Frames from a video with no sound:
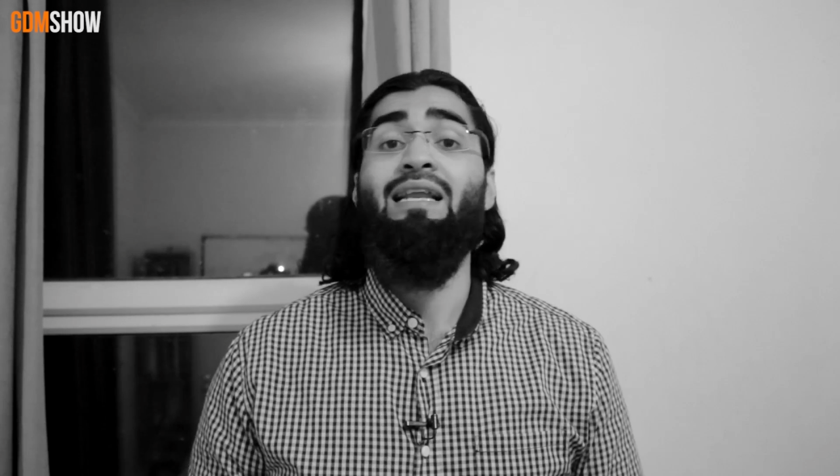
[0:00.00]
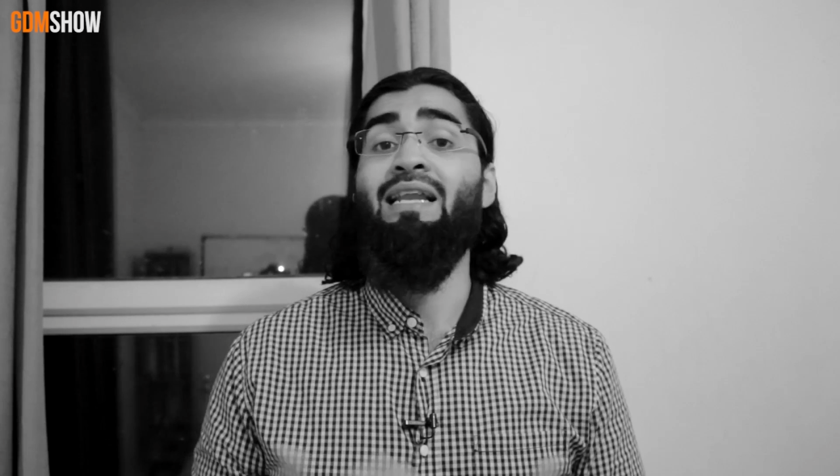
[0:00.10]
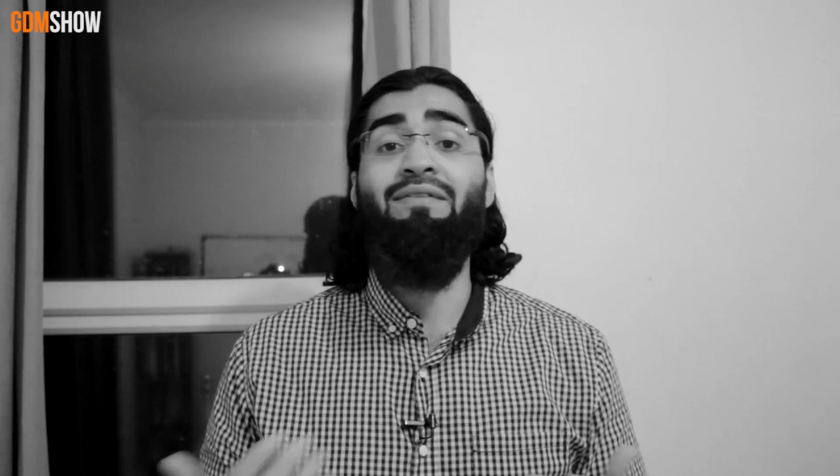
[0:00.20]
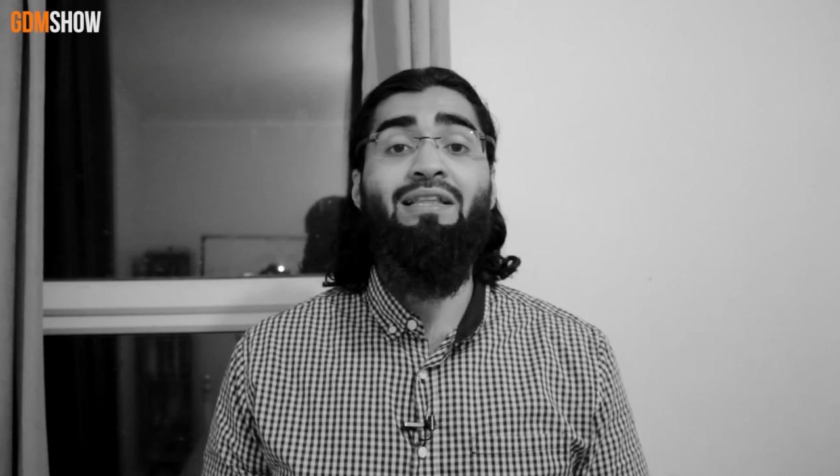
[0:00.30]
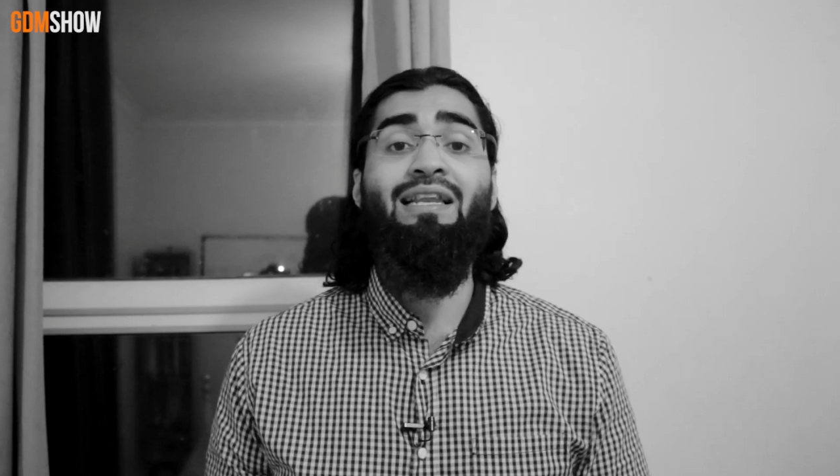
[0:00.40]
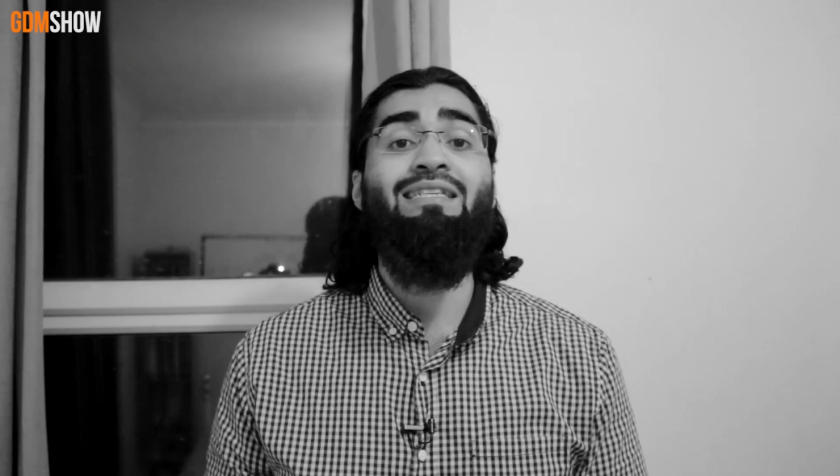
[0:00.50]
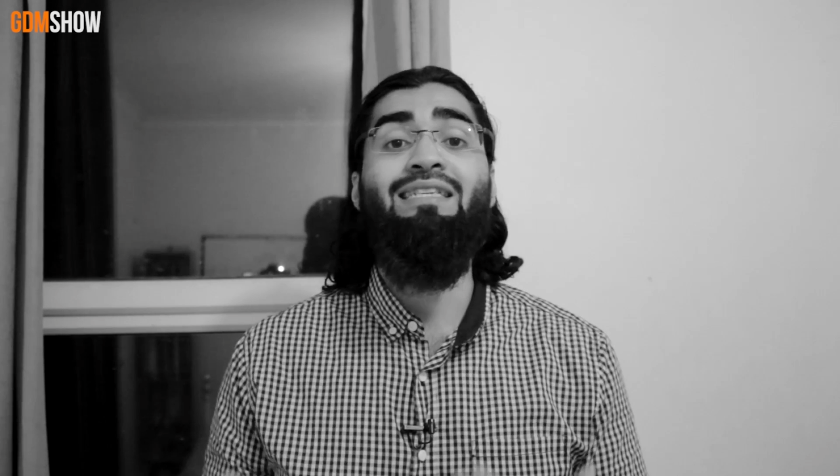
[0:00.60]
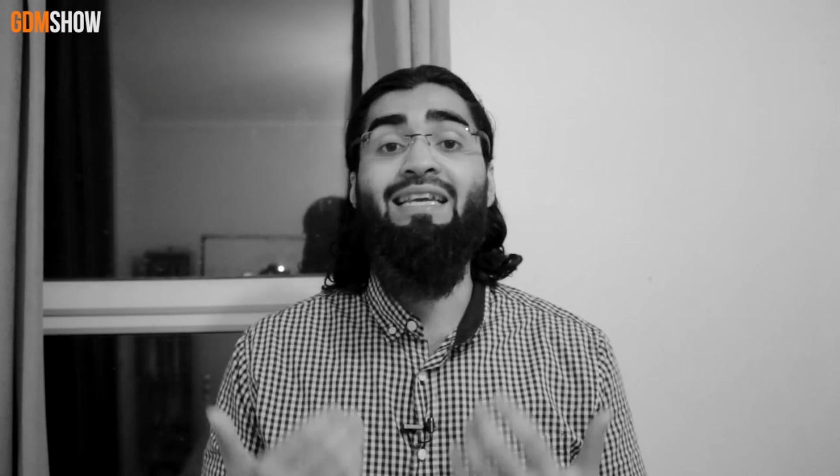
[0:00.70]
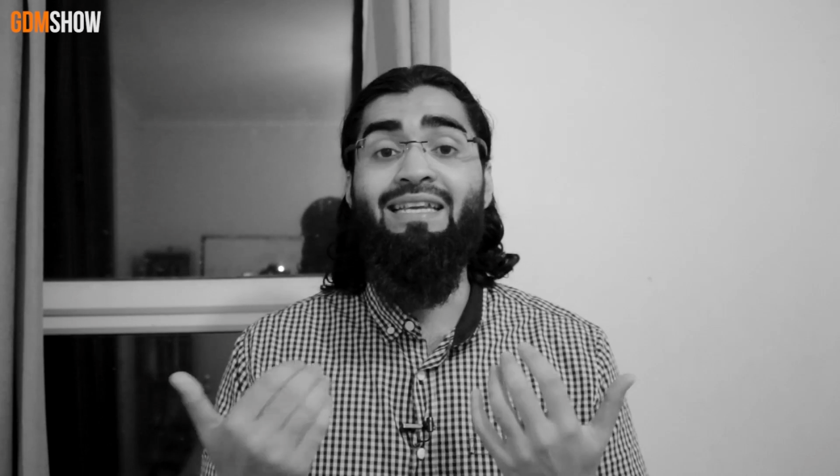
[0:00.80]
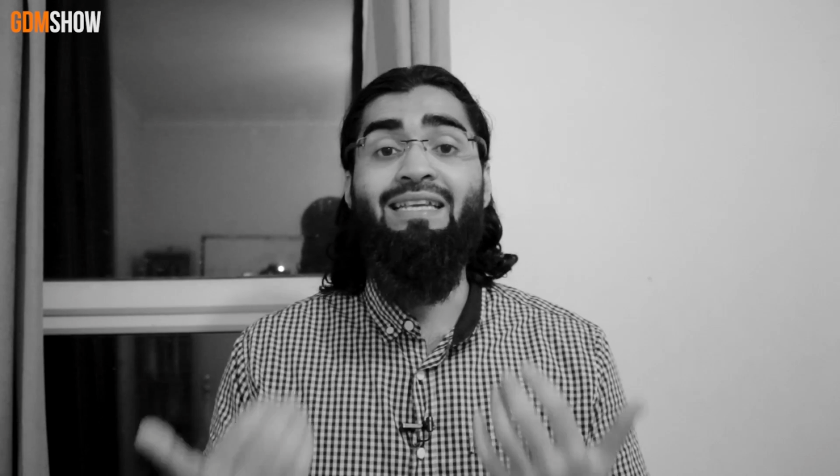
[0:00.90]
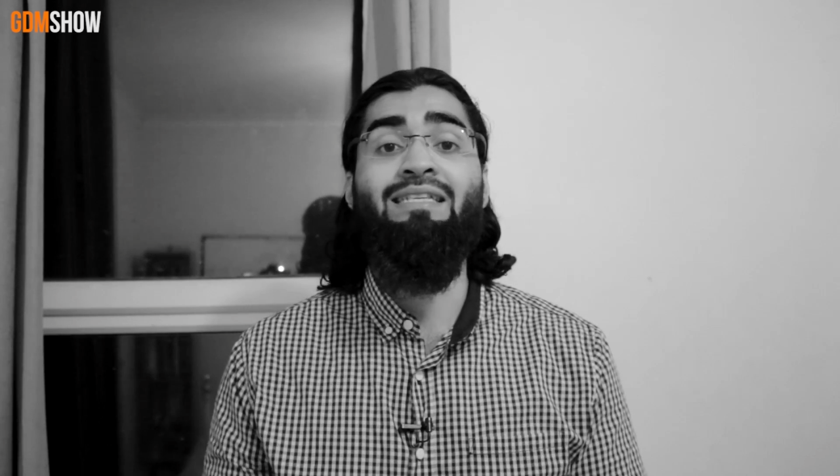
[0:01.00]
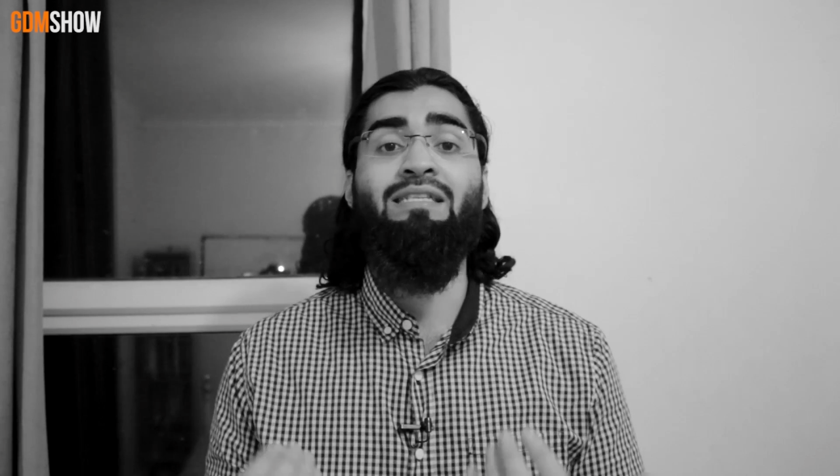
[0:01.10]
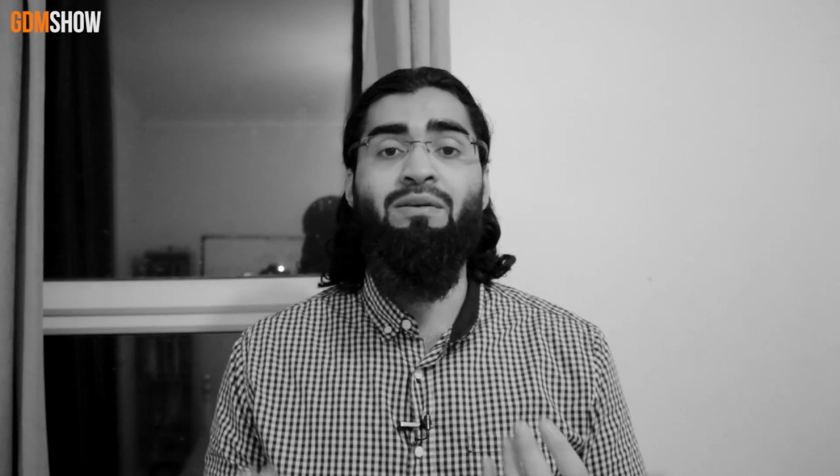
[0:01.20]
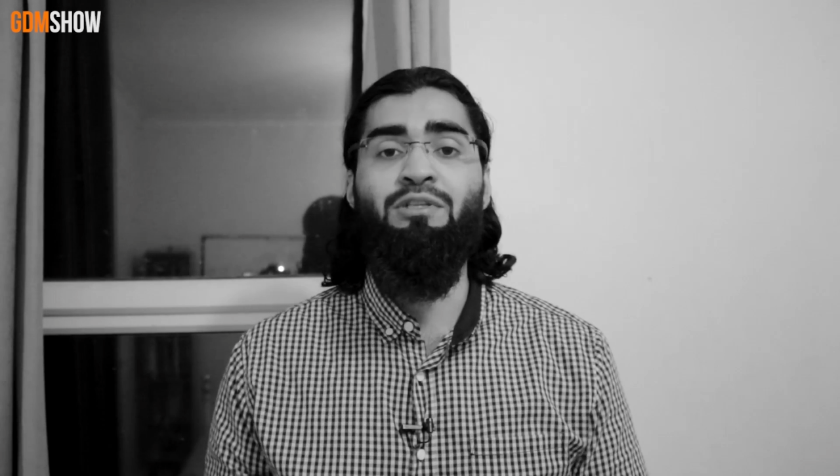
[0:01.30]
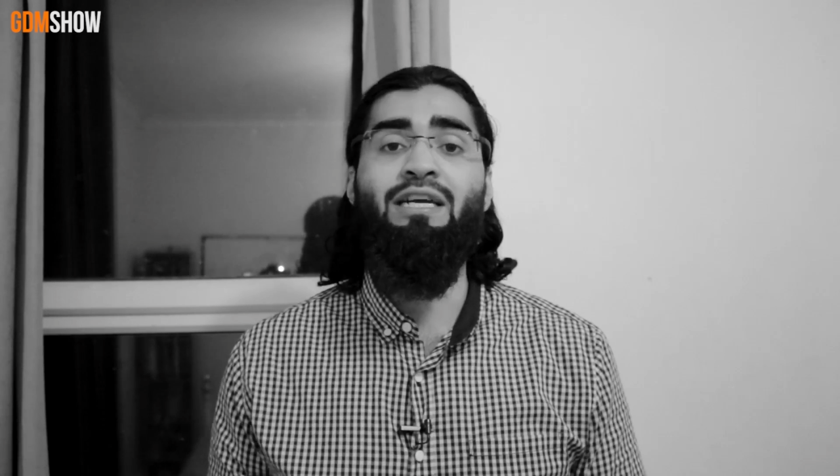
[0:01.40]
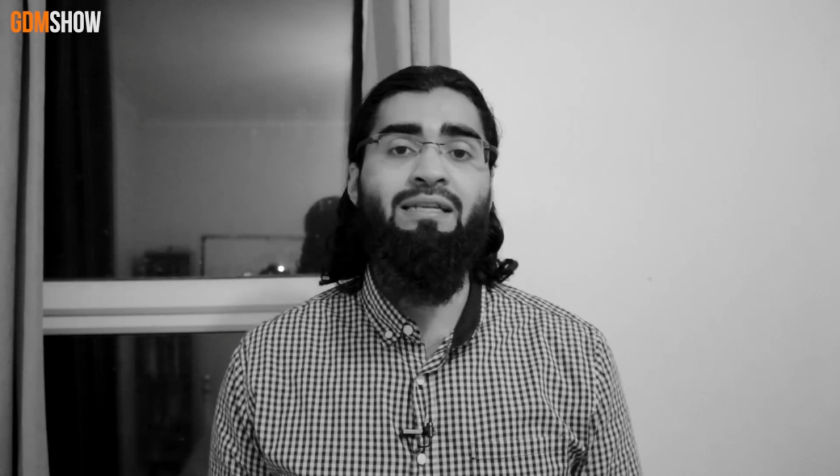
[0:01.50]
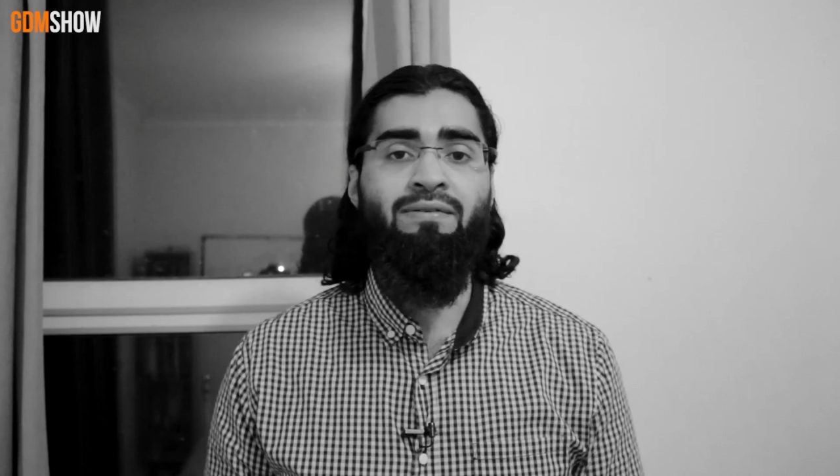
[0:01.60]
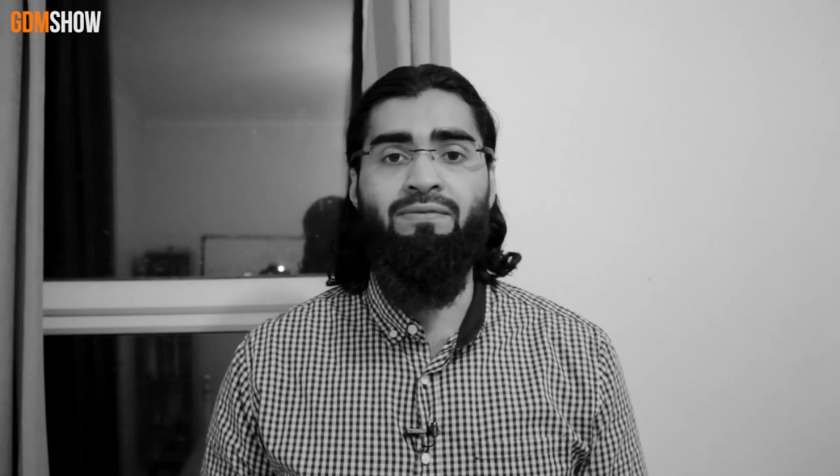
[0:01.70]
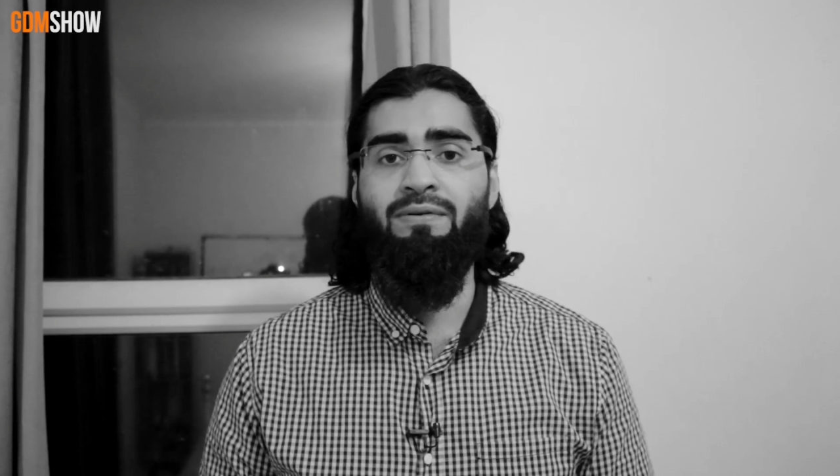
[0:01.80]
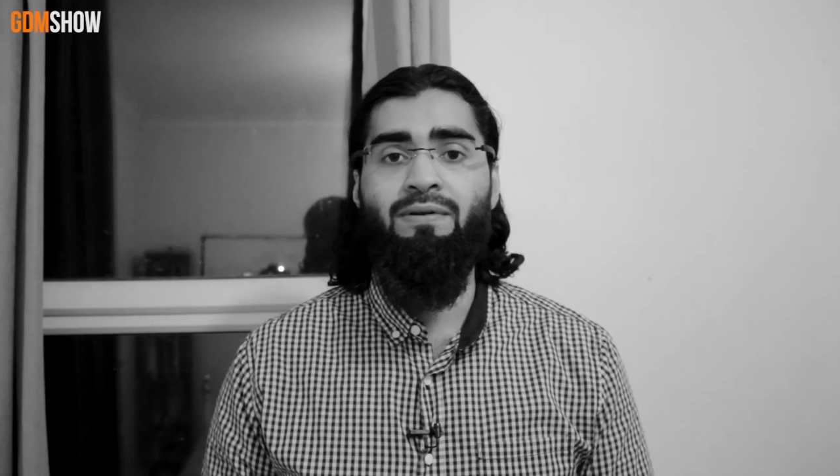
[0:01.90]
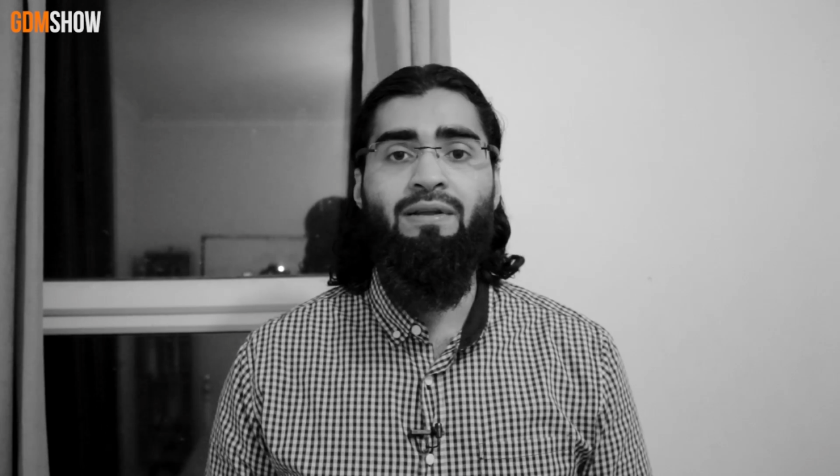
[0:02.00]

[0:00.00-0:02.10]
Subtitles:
Nevertheless, it is subjective.